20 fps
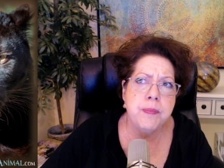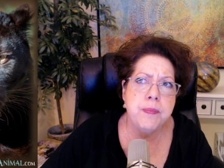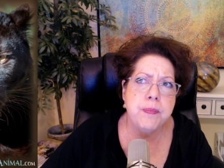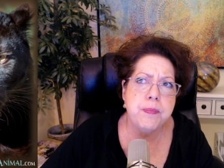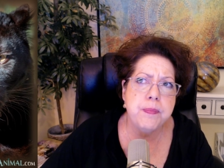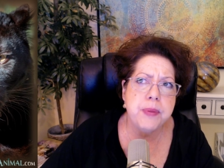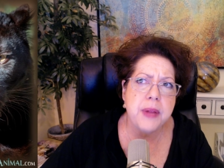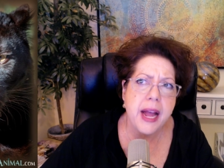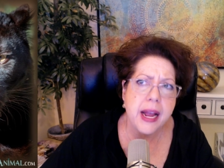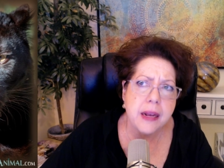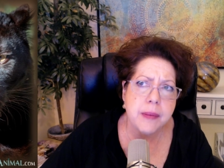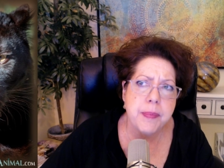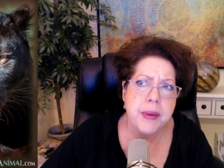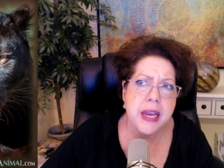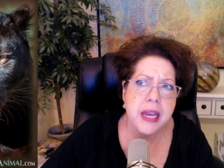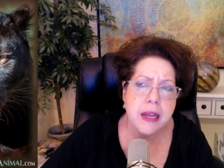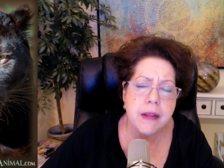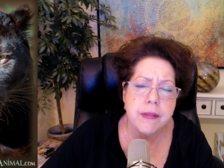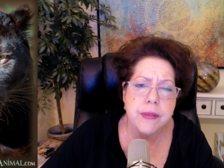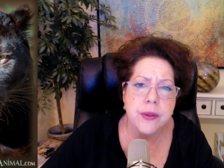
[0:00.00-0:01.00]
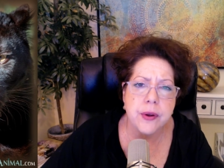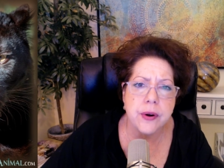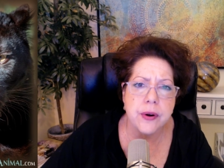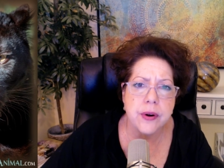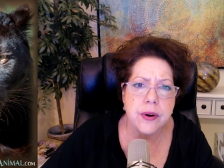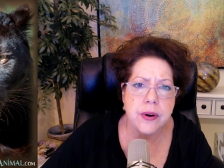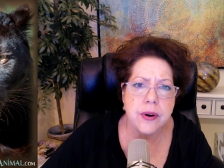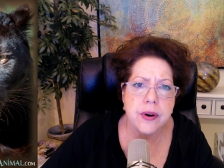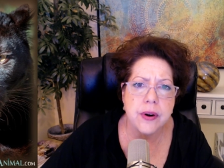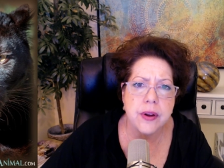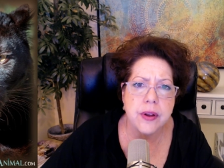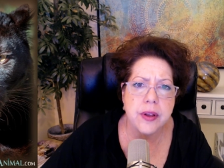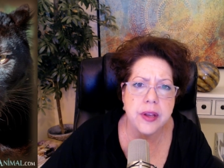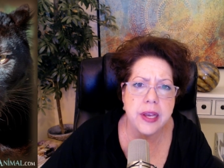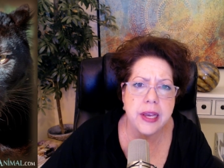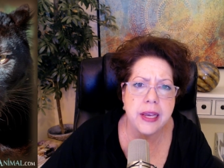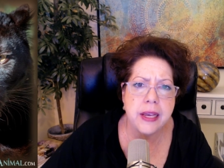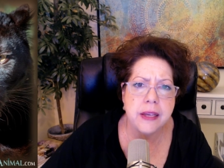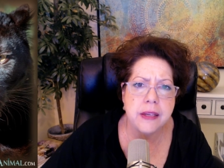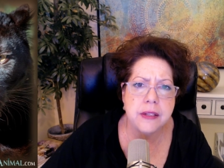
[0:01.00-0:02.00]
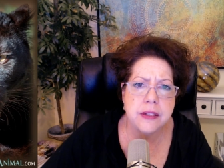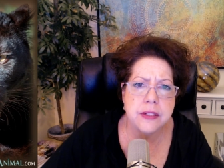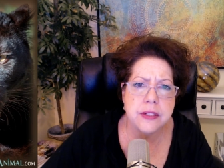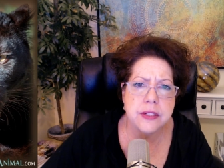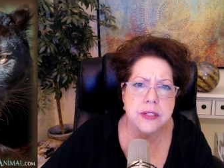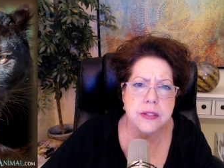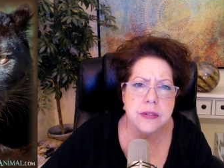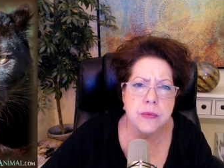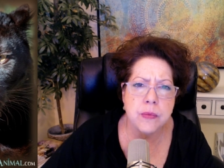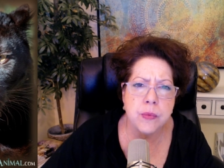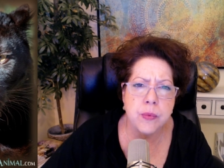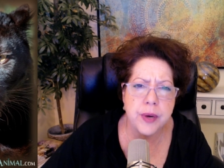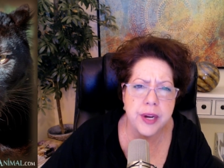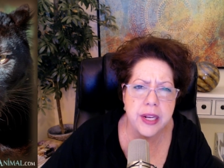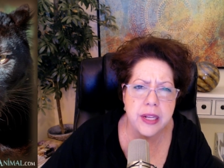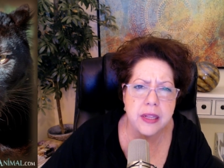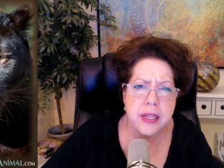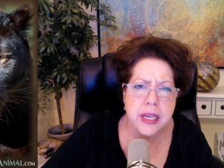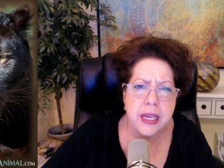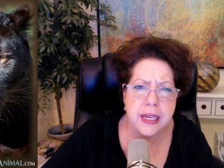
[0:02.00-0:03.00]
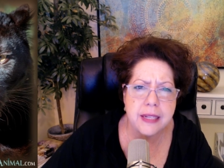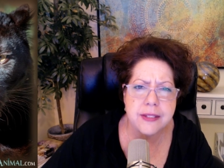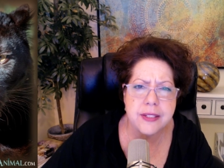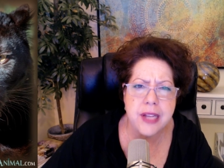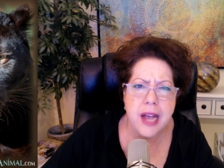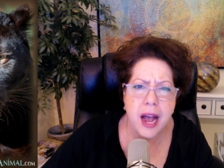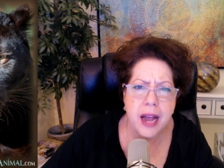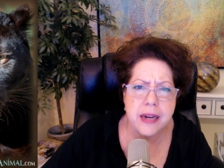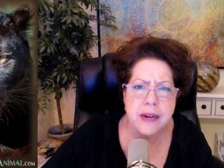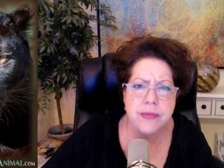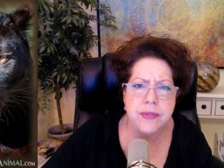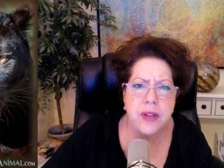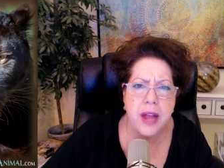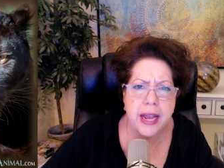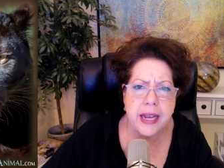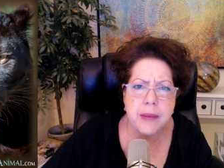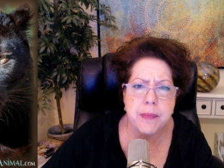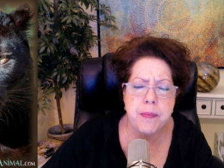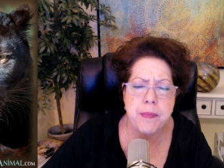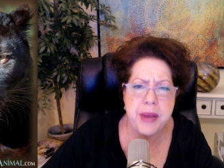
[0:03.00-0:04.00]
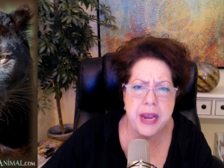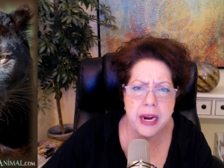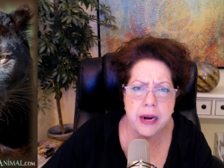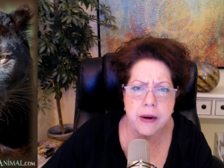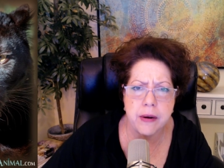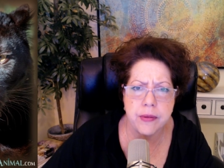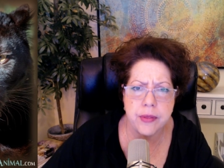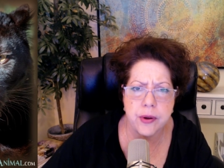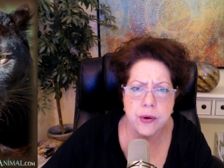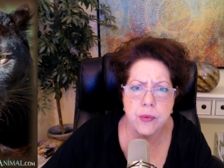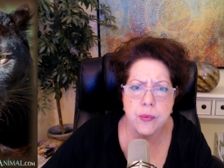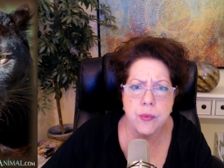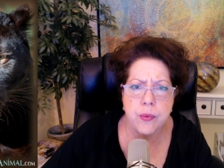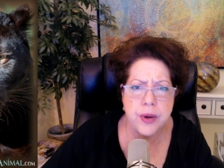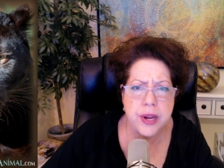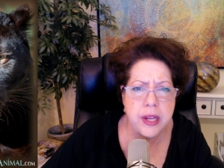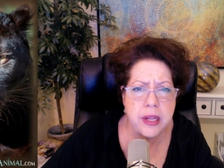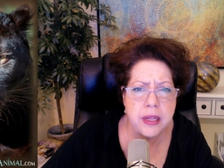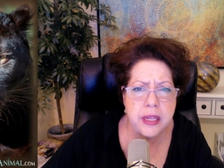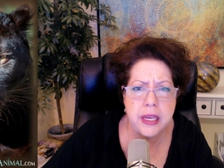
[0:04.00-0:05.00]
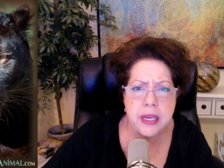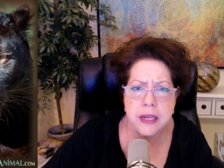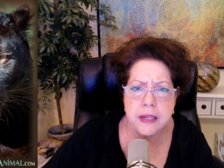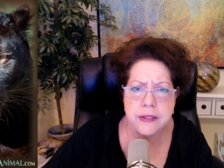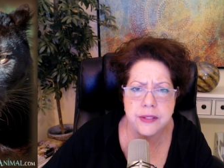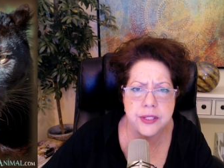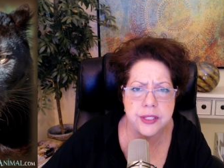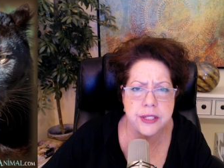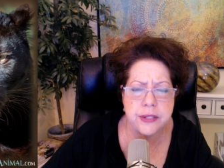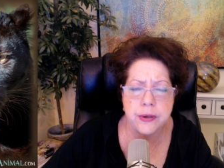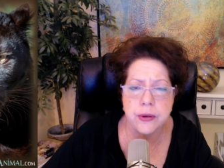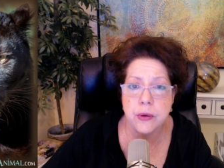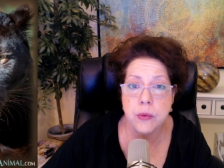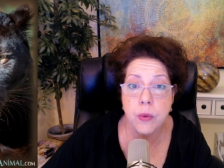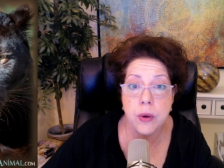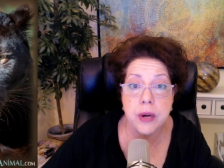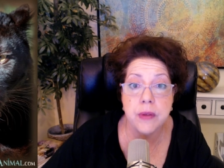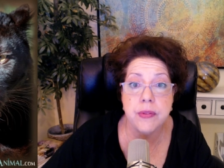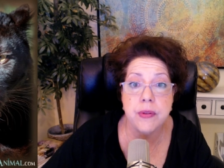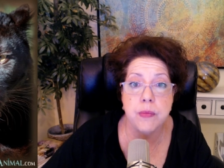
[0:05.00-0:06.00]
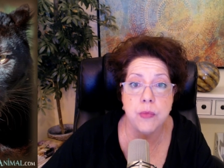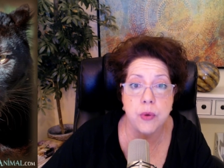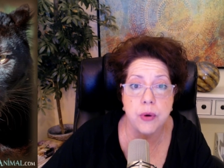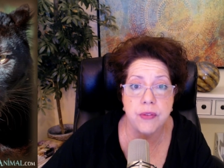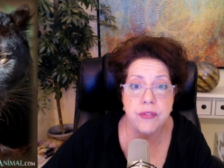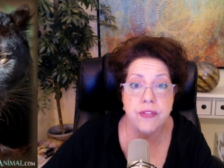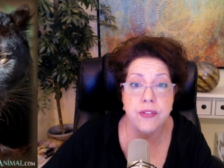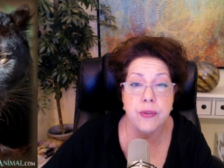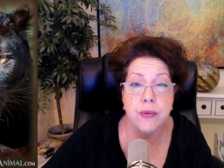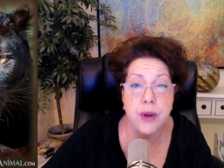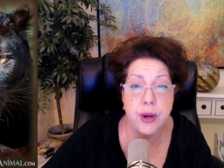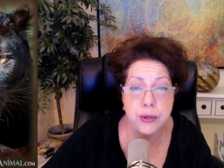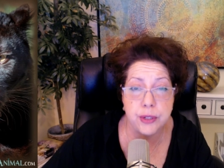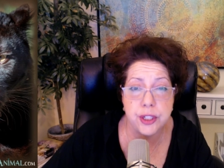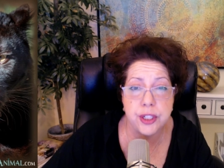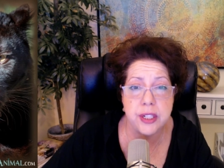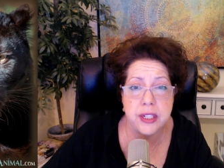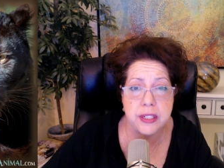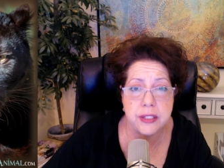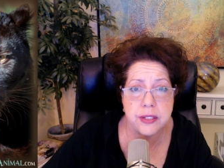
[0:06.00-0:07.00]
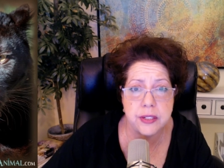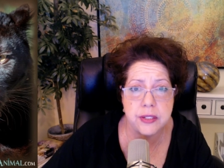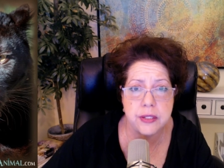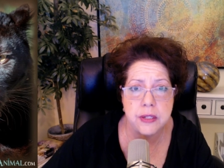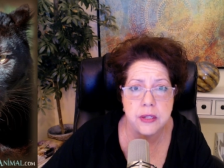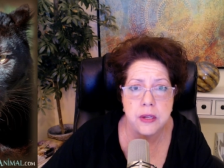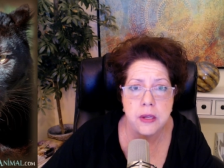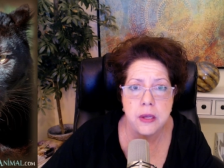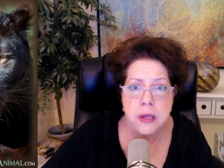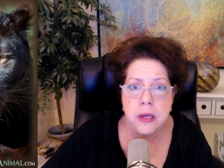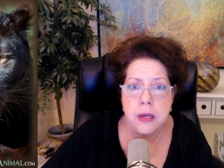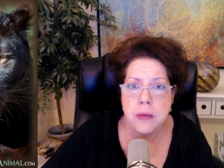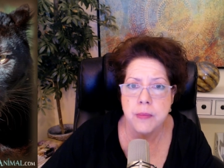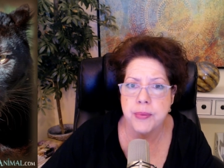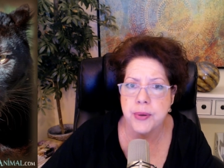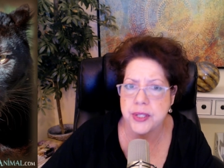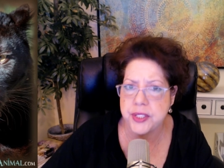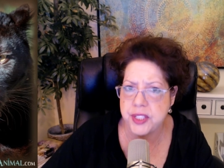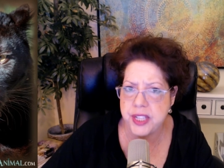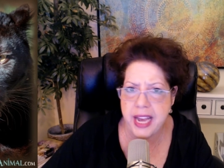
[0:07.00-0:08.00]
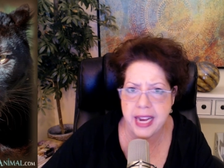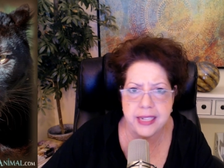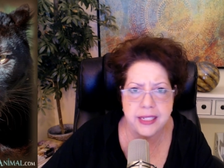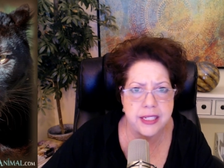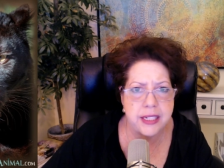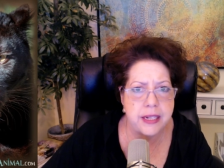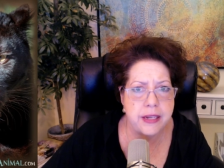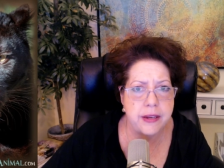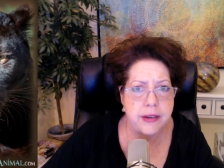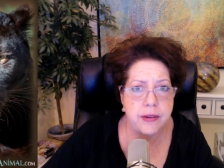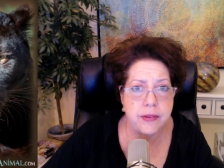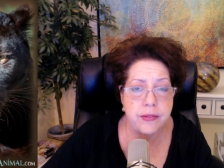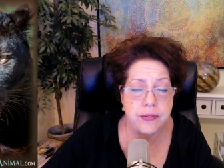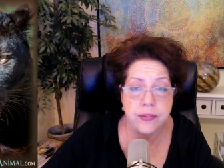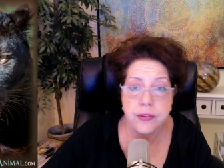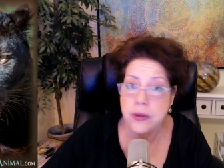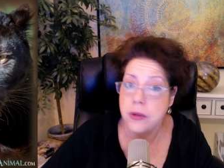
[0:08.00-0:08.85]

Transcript: Black Panther is really, it's kind of like bear. They're really considered one of the more ferocious, protective,